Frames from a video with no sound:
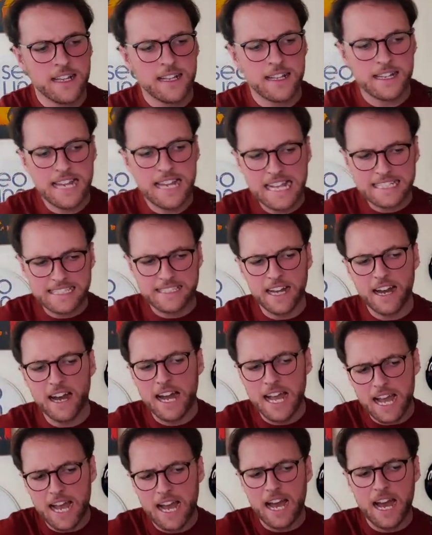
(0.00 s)
Let go
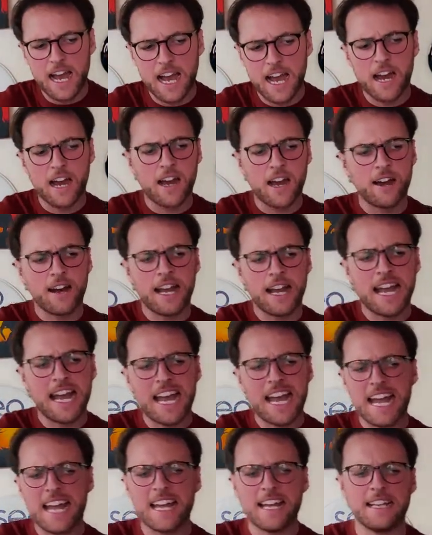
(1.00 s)
your
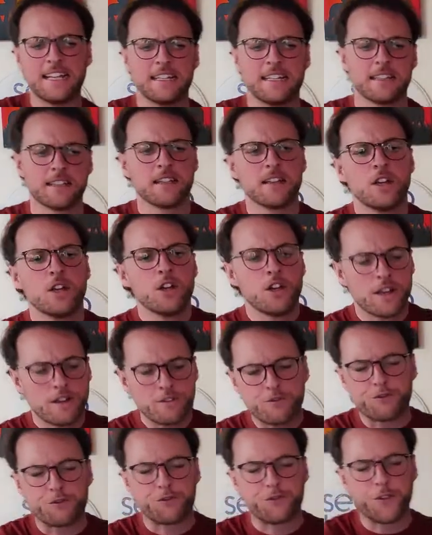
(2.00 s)
head
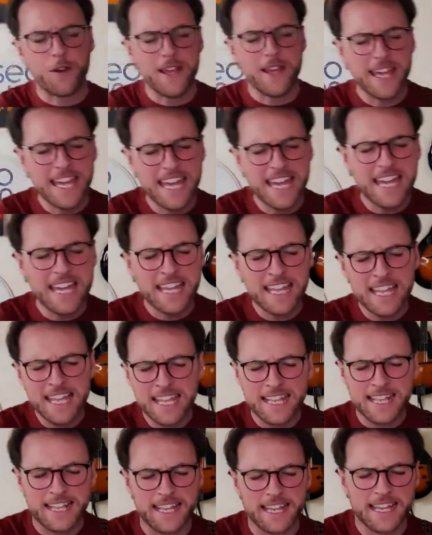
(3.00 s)
and
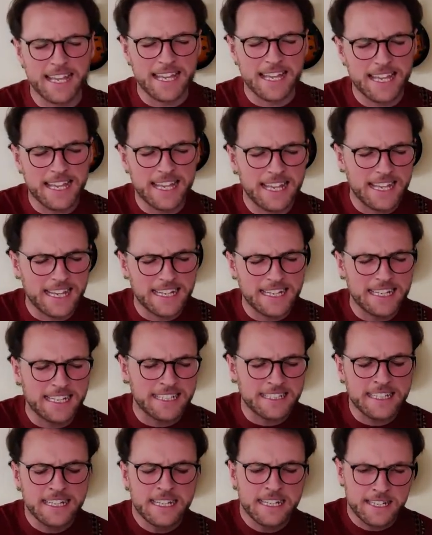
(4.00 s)
feel
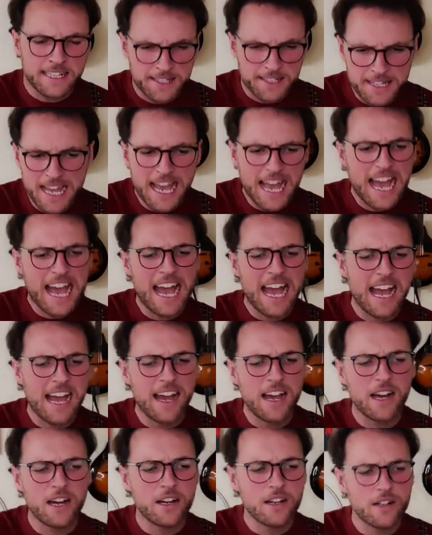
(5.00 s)
it
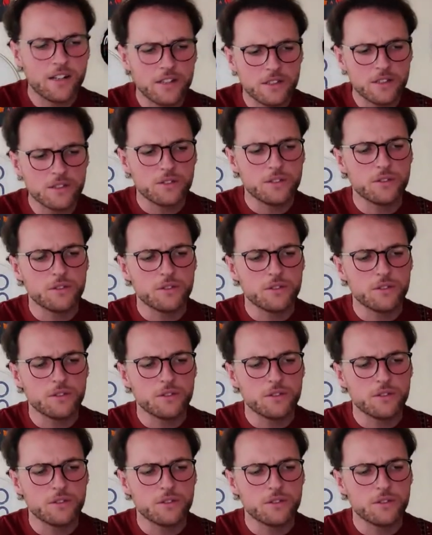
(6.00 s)
now.